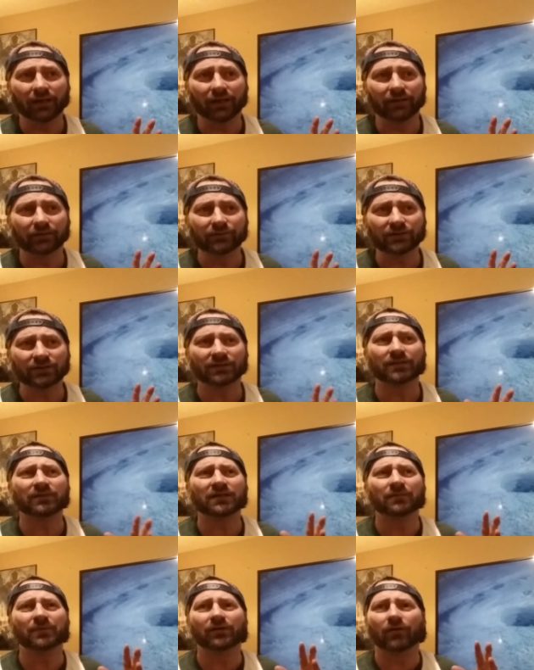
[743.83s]
and there's just
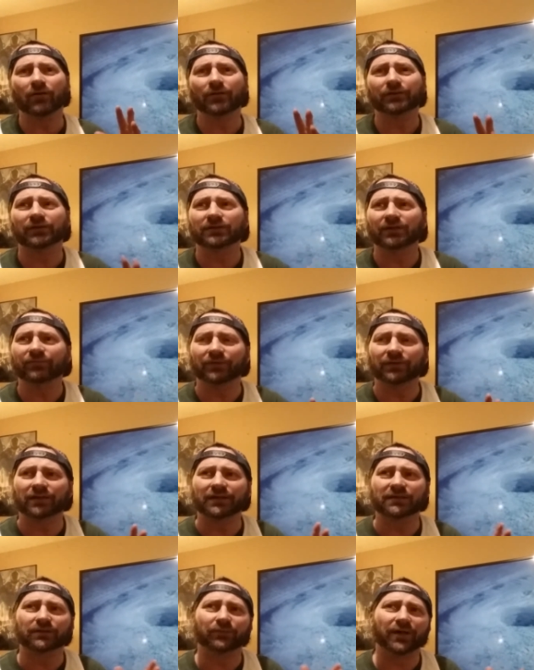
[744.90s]
something about all the different
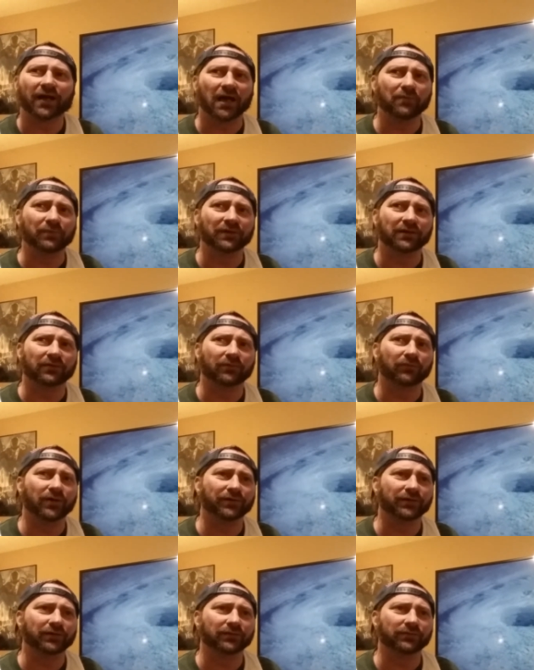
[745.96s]
things that were happening
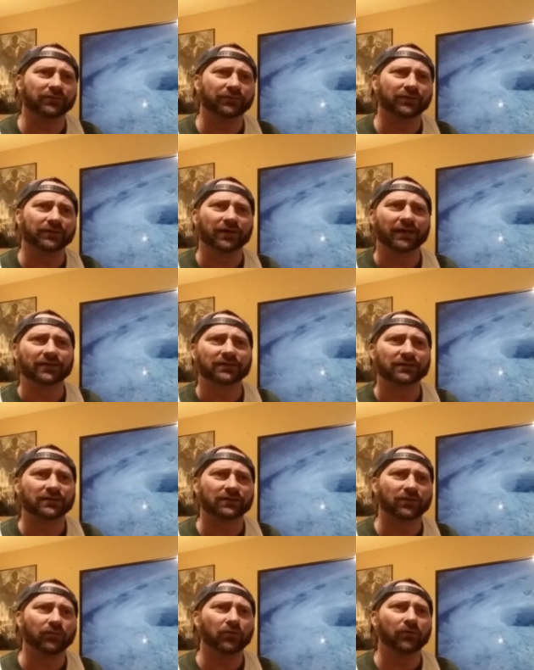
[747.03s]
while they during that
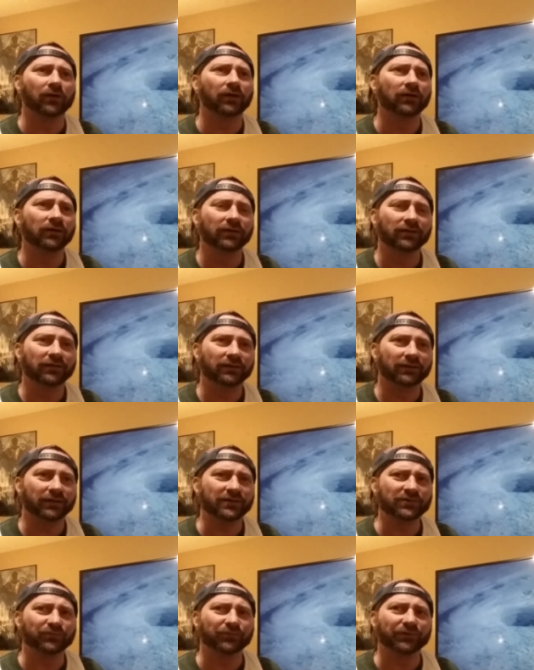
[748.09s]
score that
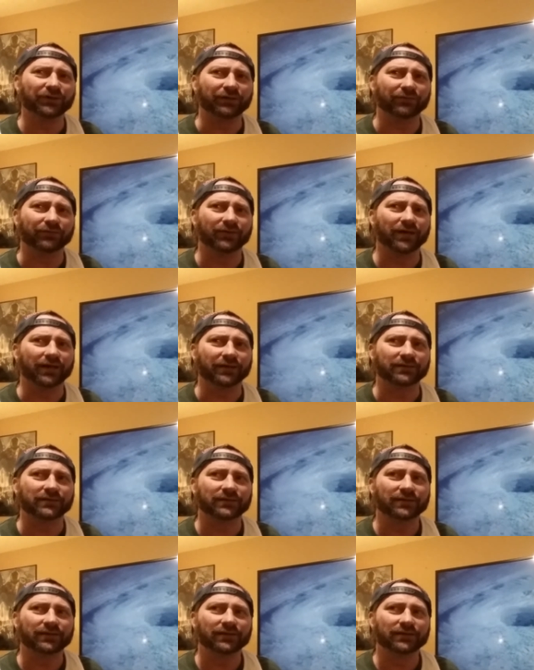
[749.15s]
i just really
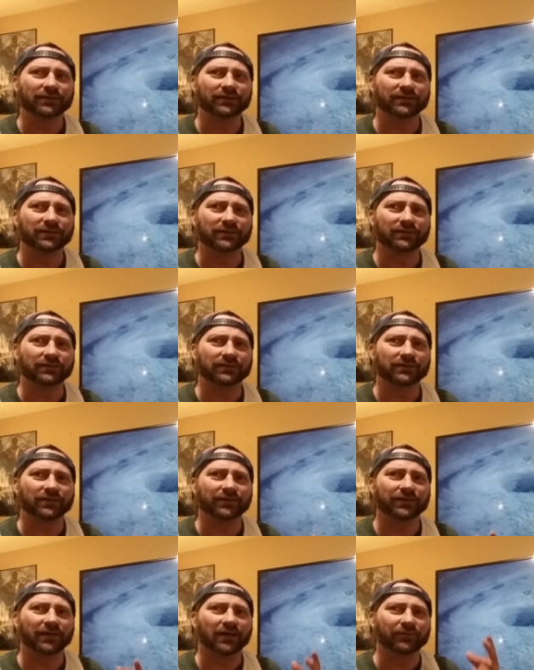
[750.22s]
liked just
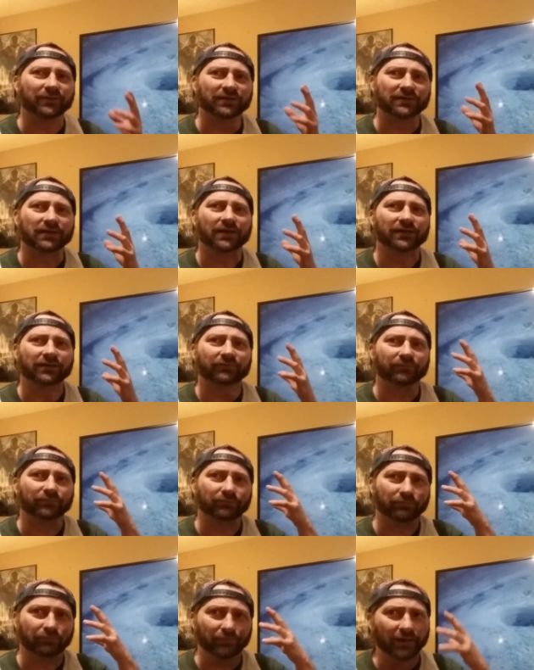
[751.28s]
starting out with this kind of
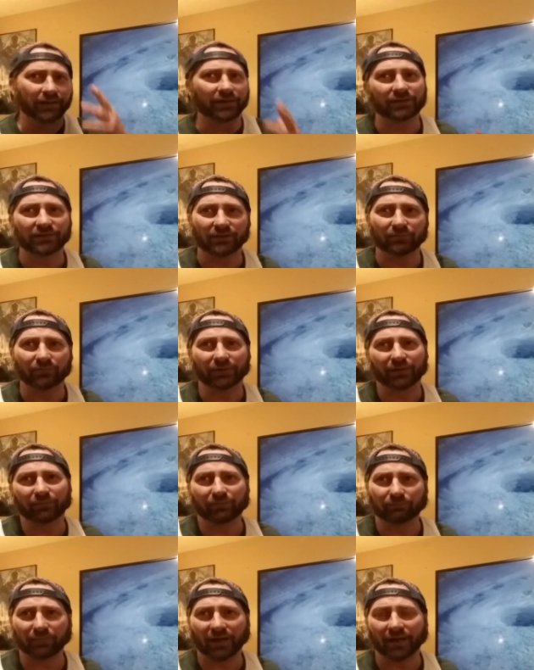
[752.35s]
wrecking somebody
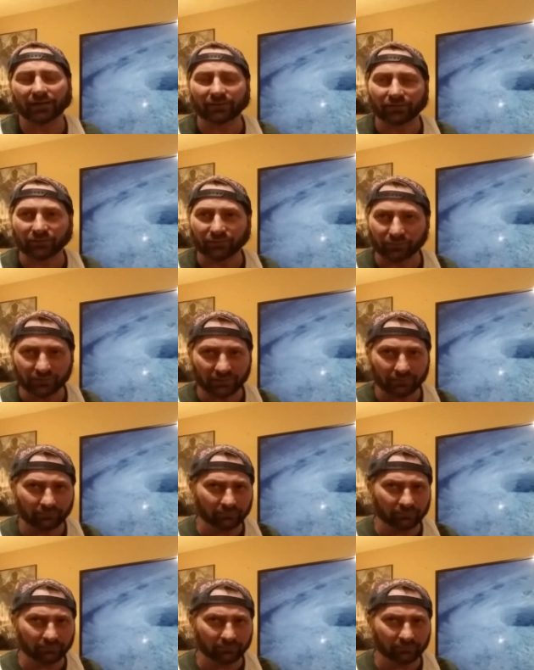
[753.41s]
with bad news